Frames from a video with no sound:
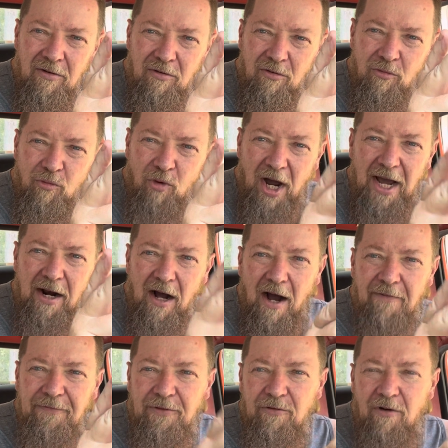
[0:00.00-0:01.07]
right
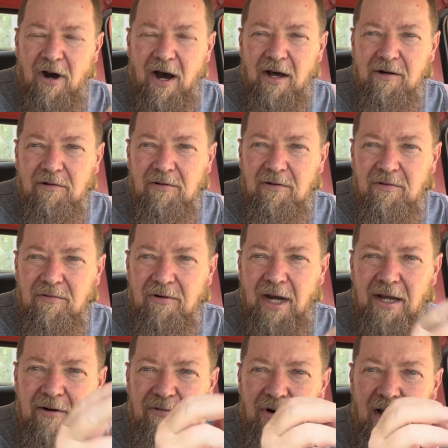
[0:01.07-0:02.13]
off throttle,
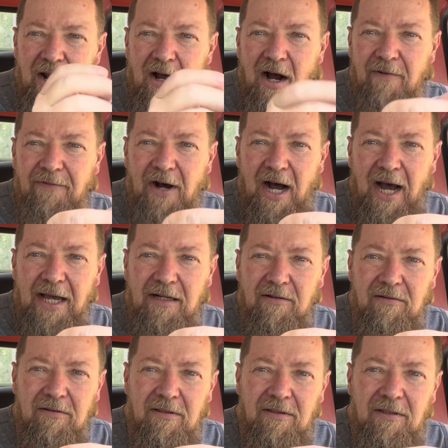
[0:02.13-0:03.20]
right off
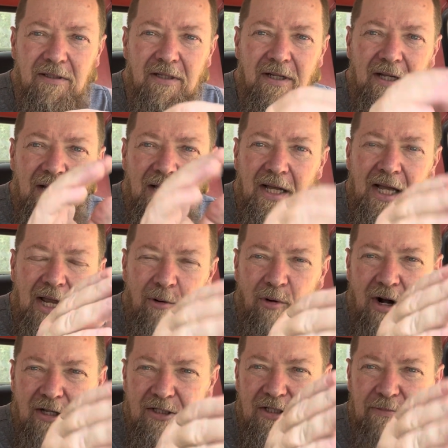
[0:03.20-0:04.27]
idle, it
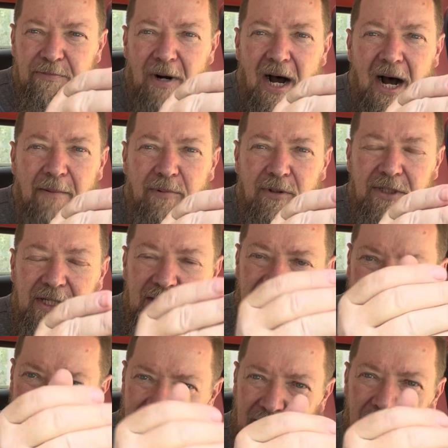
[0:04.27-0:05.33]
wants to bobble in
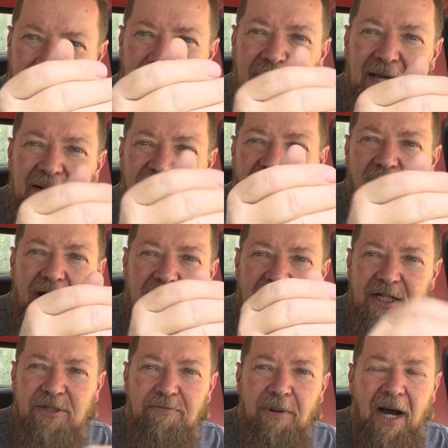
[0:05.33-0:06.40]
the
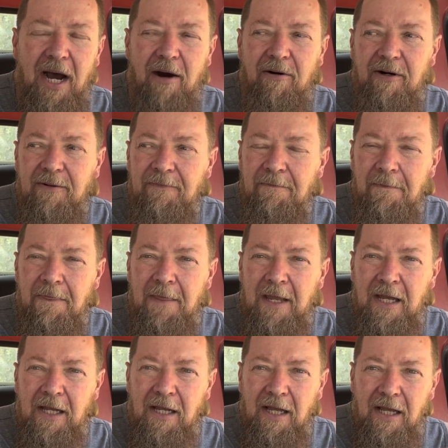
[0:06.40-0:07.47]
mid-range power.
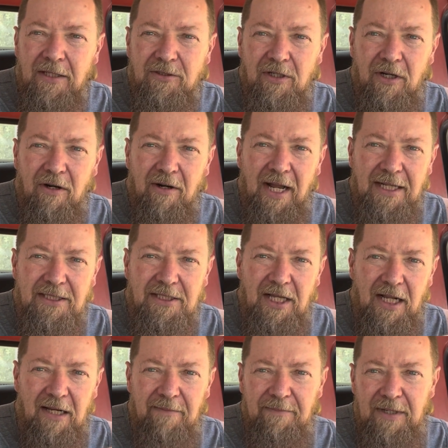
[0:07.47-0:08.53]
So that's
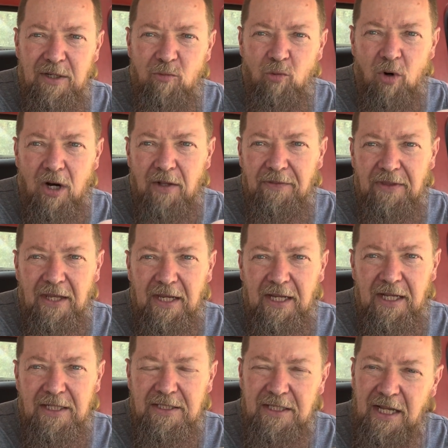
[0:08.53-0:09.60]
telling me one thing,
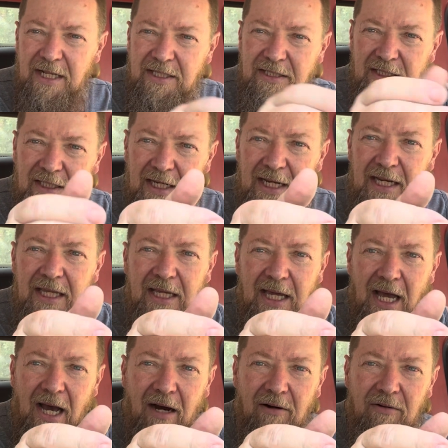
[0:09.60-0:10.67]
it's leaning
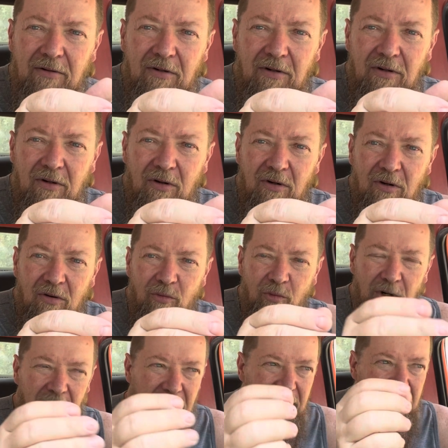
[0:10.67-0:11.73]
out
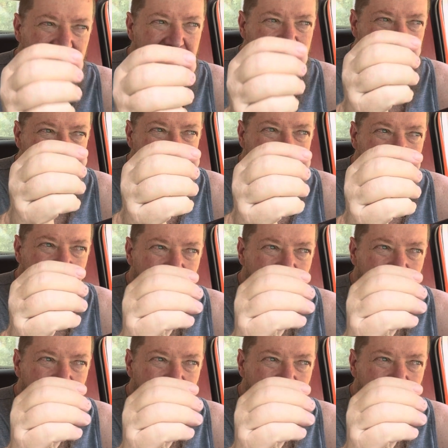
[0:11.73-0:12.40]
when it needs to